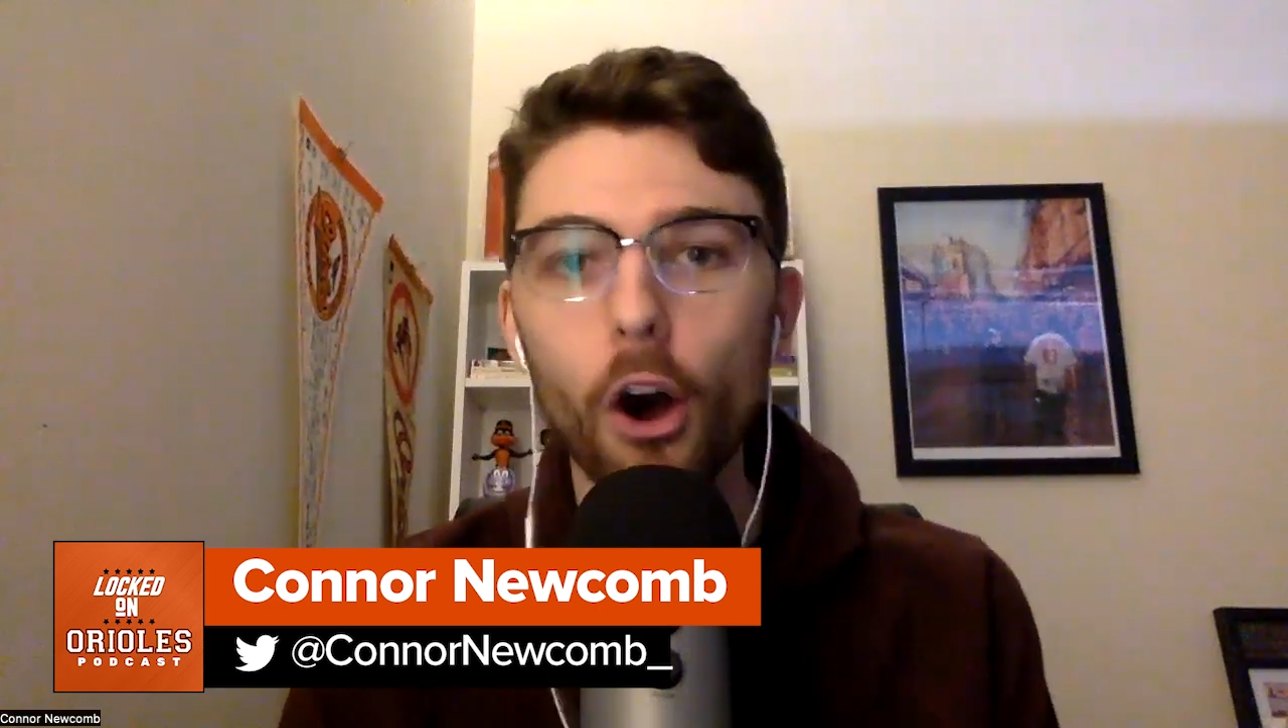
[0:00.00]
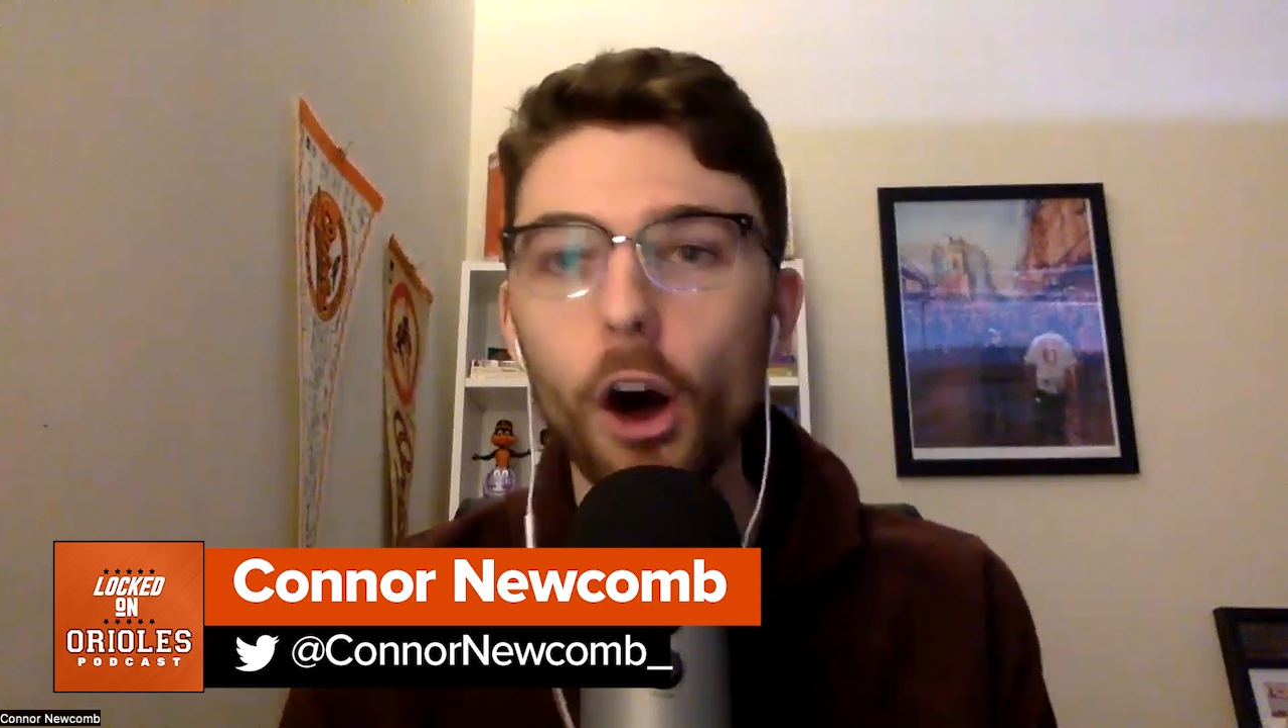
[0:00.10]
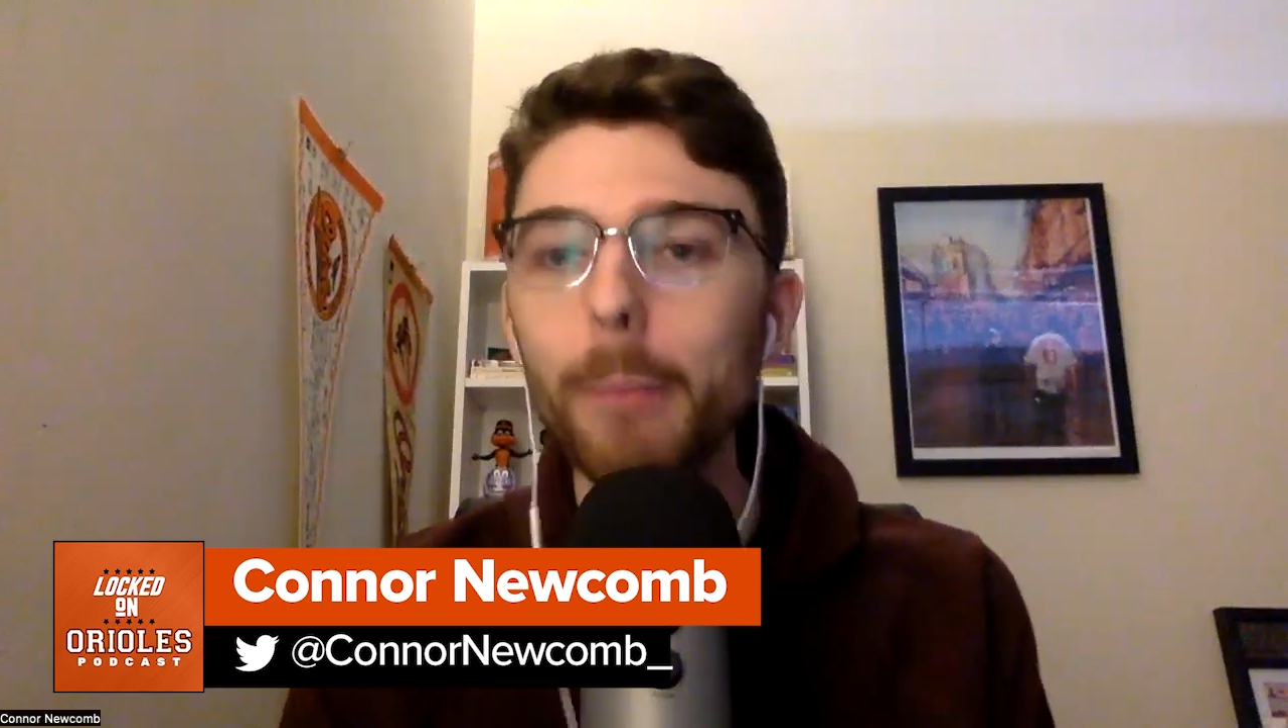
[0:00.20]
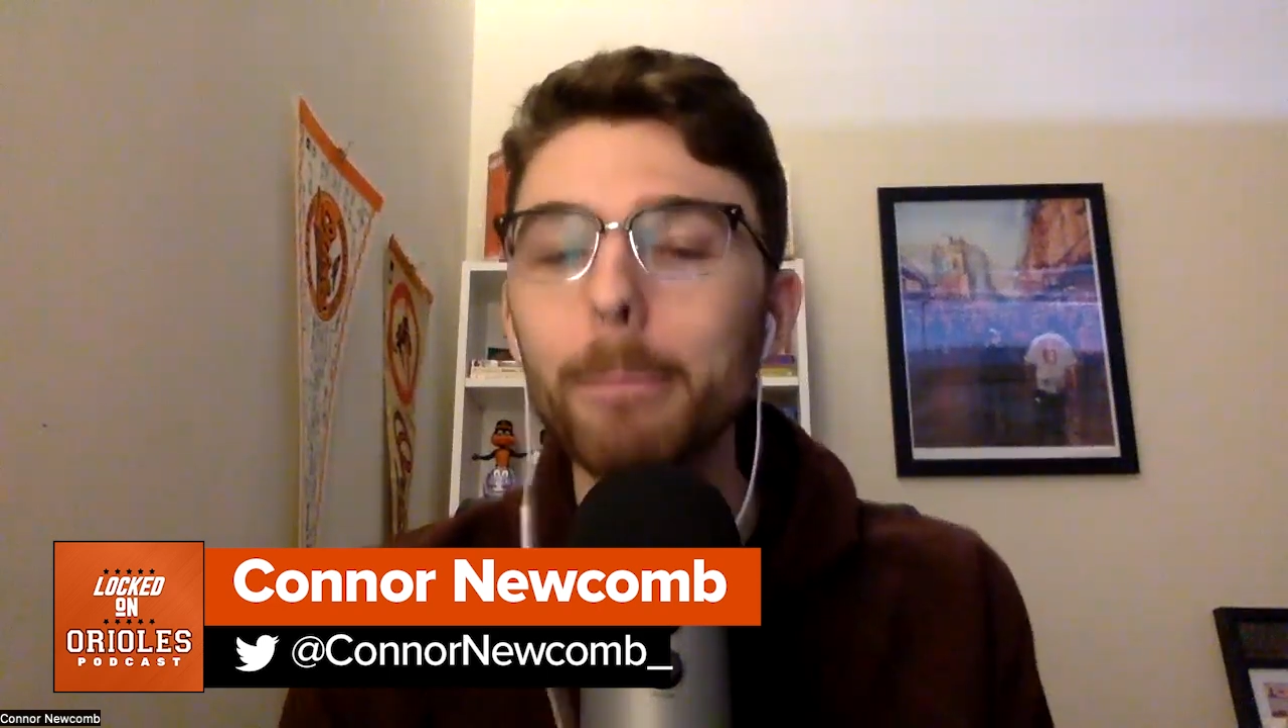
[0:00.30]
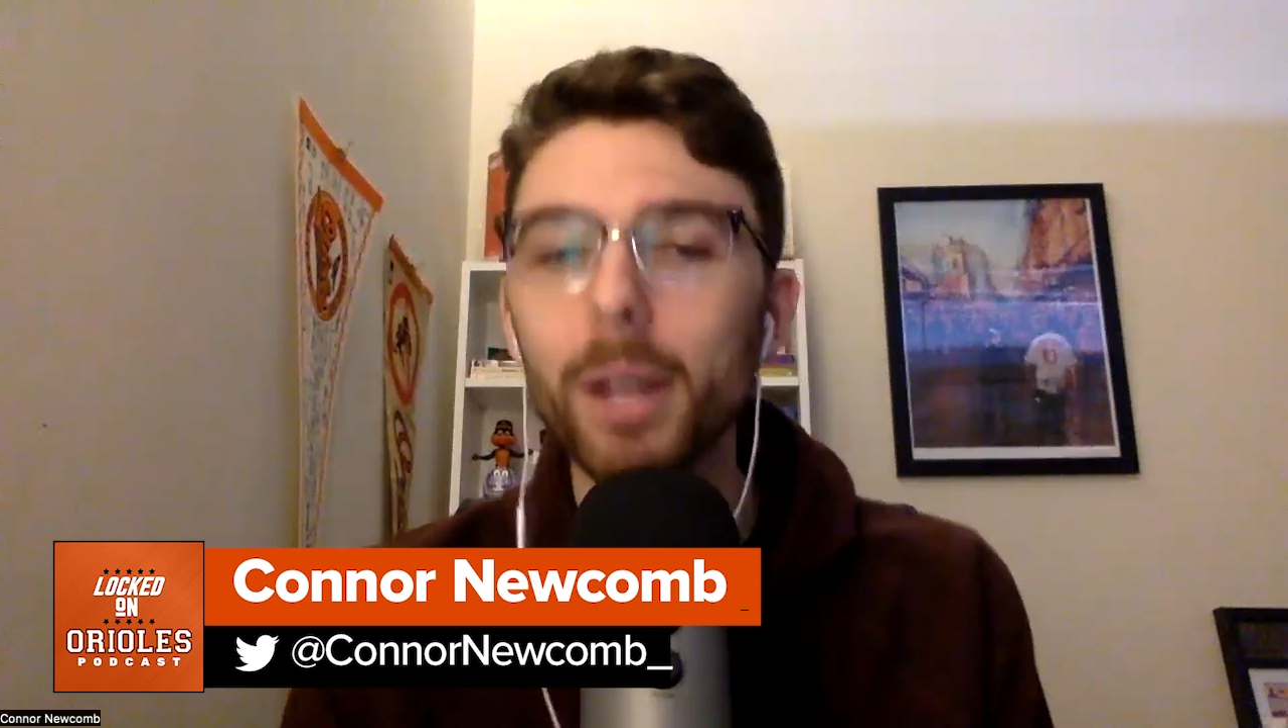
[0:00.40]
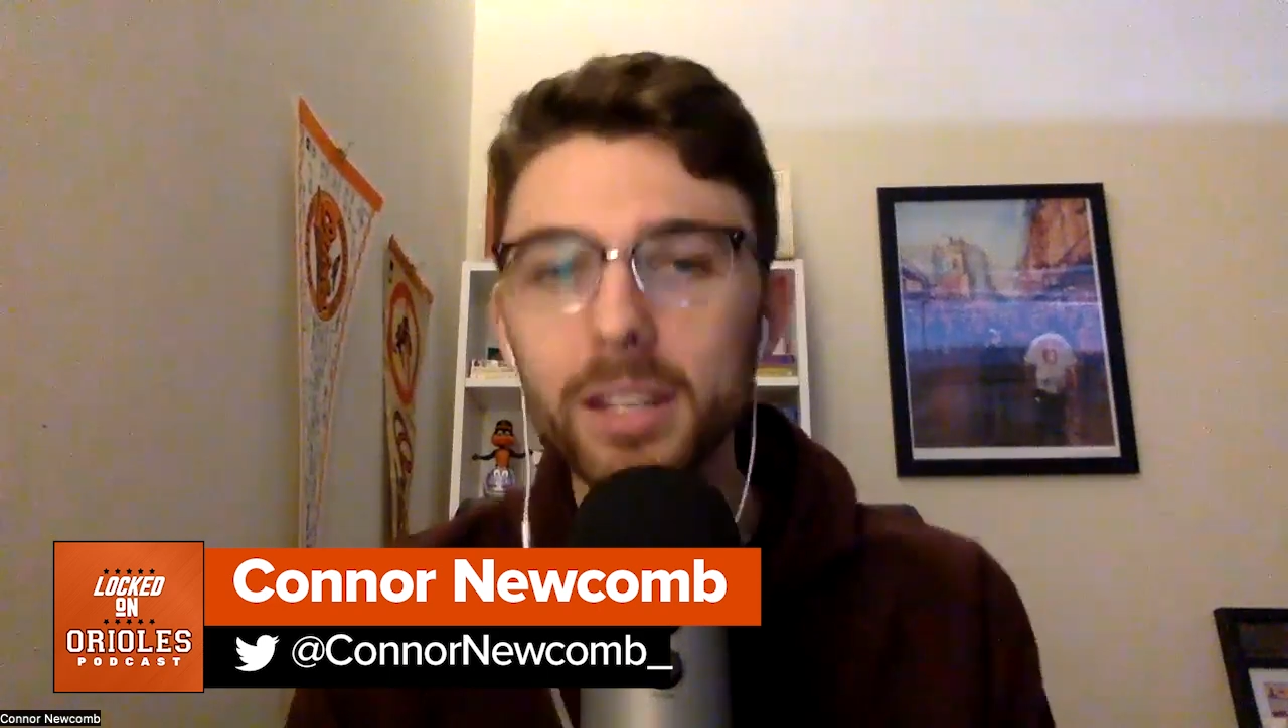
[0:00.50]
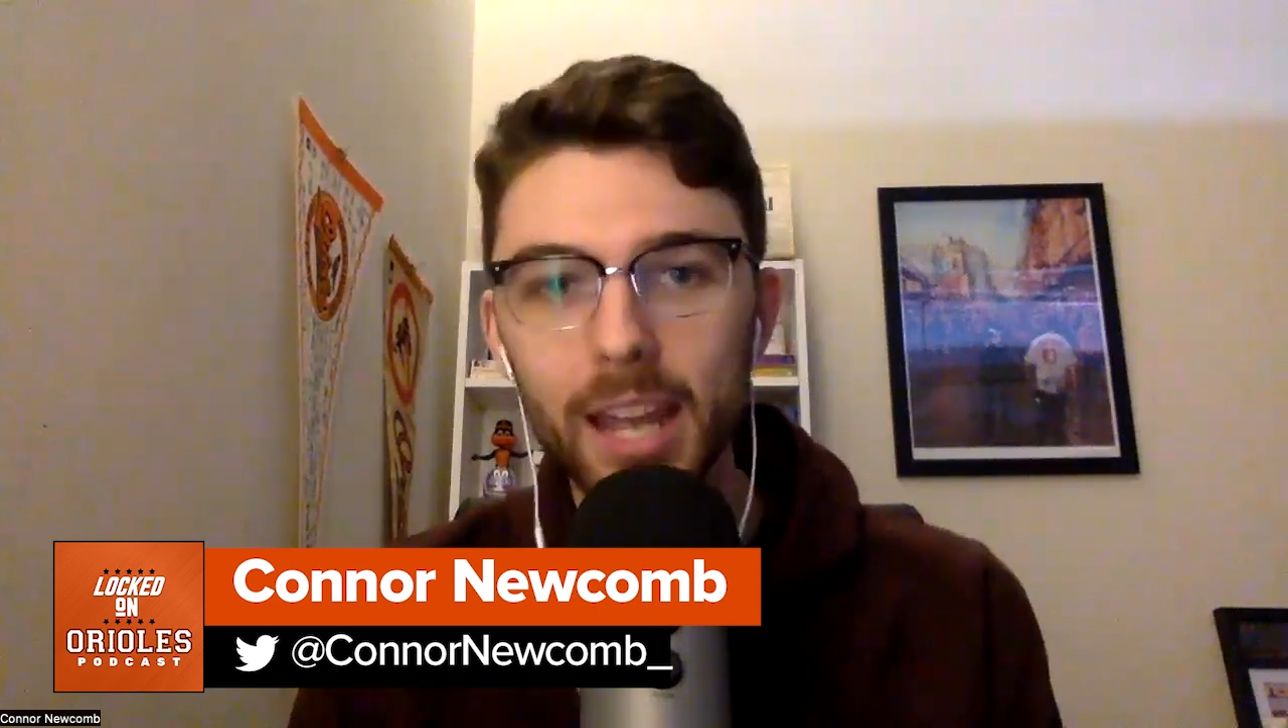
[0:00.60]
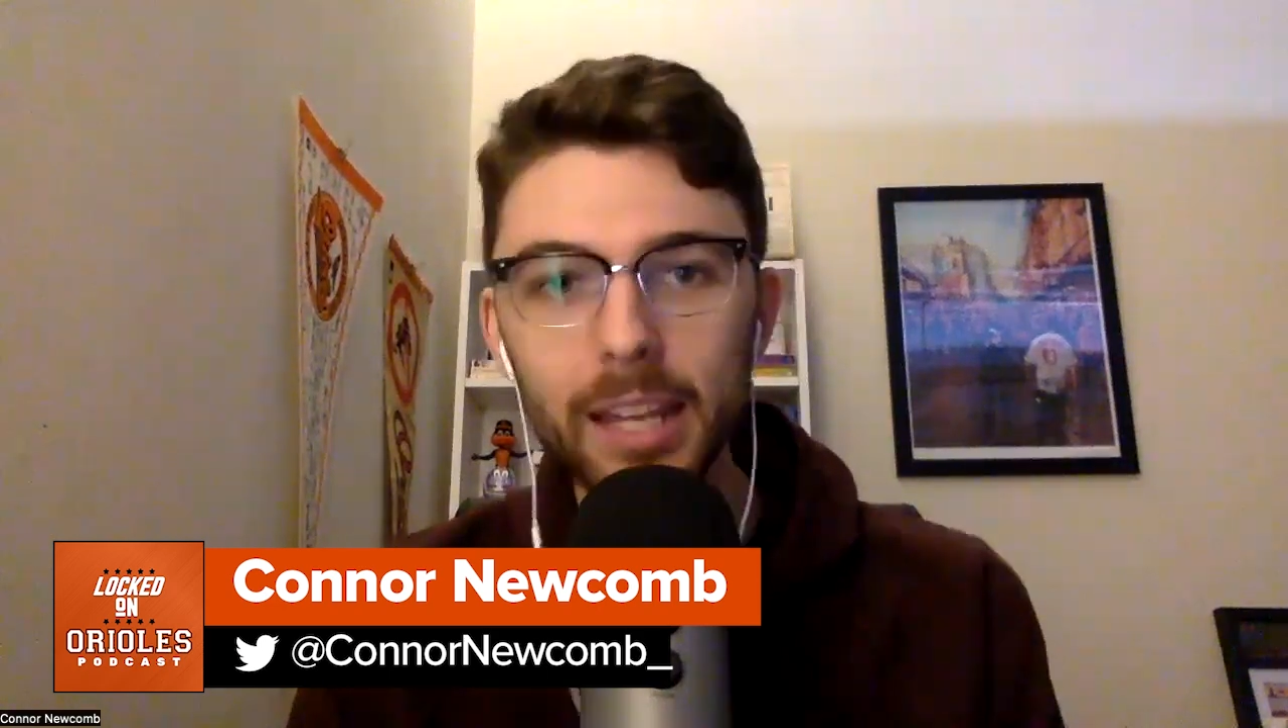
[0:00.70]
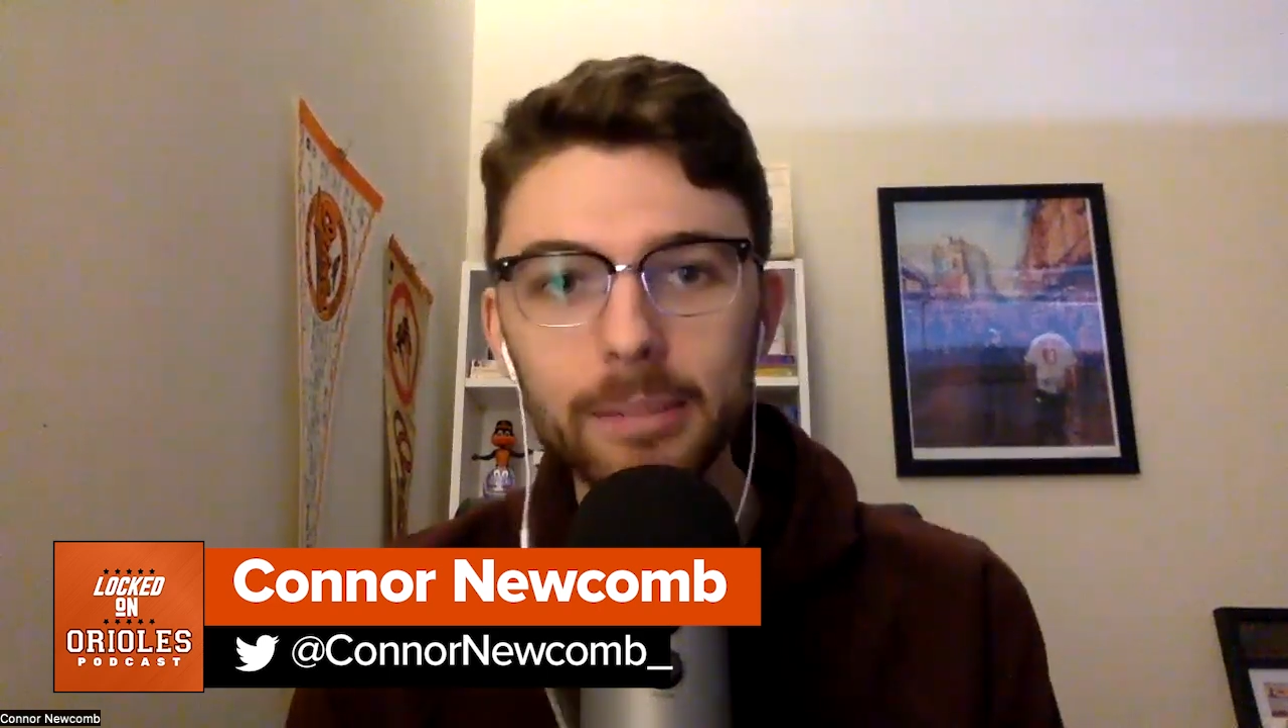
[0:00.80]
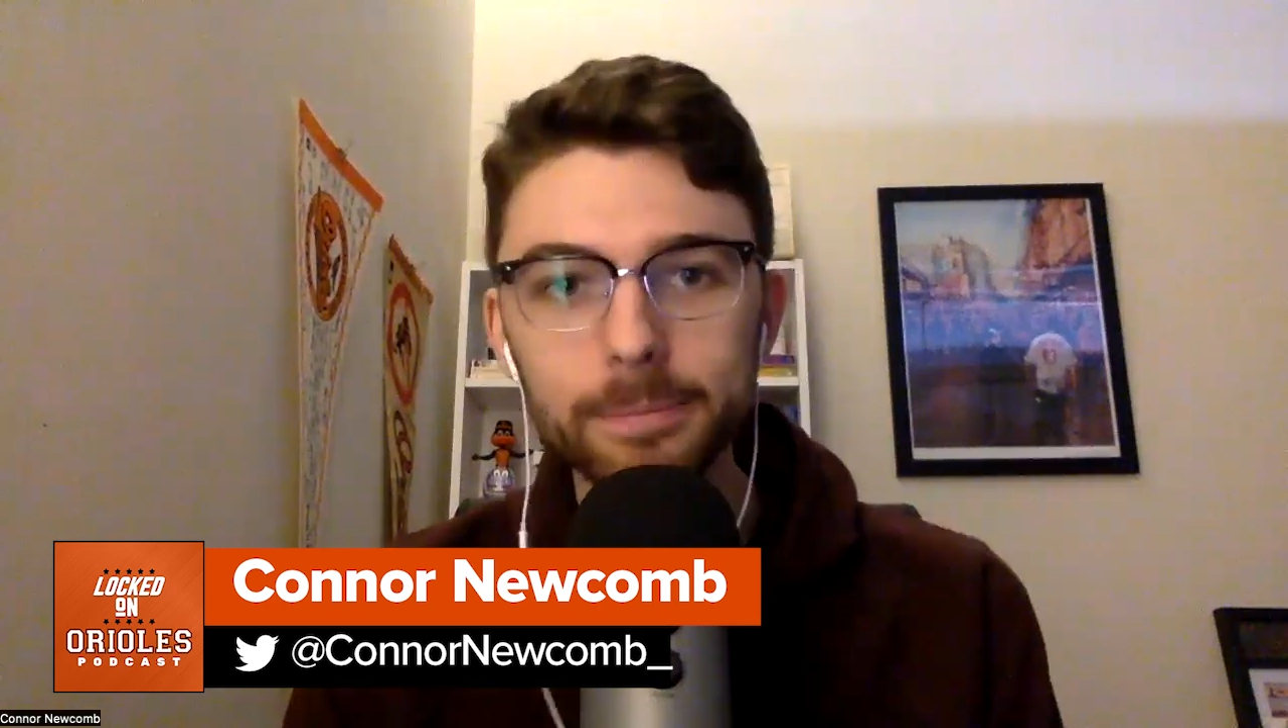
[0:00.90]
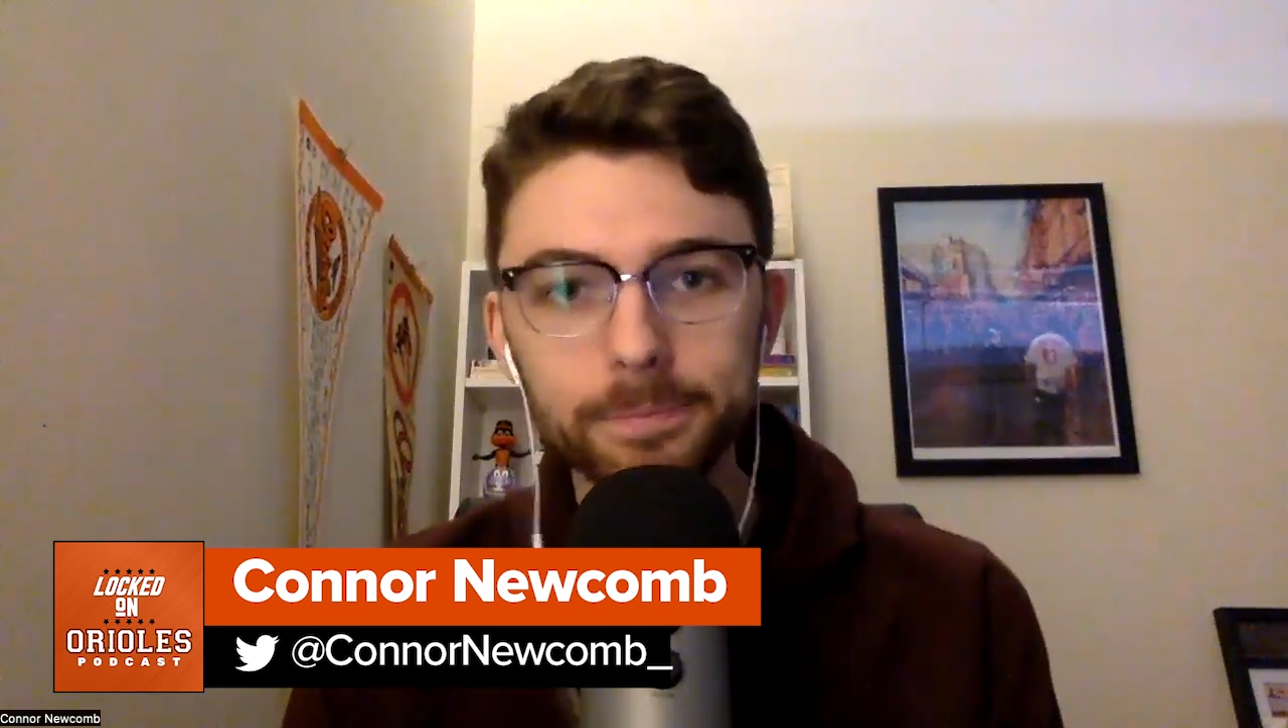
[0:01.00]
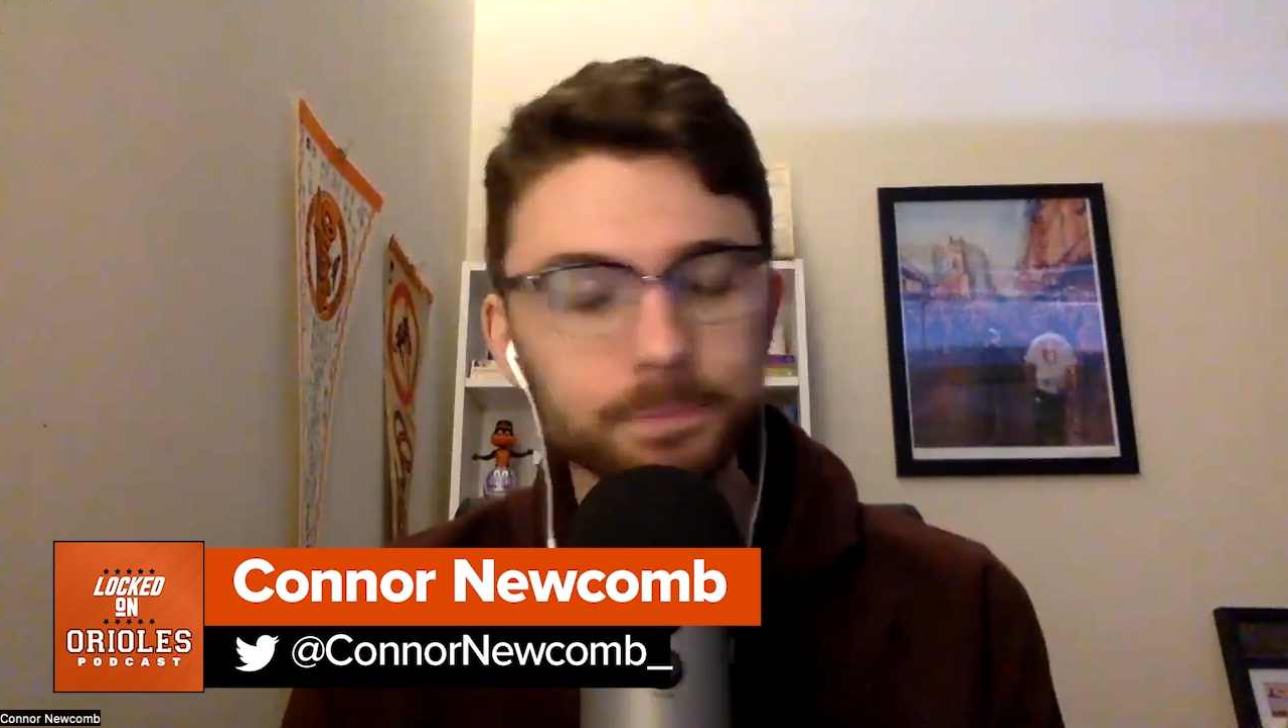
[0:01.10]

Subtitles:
on Monday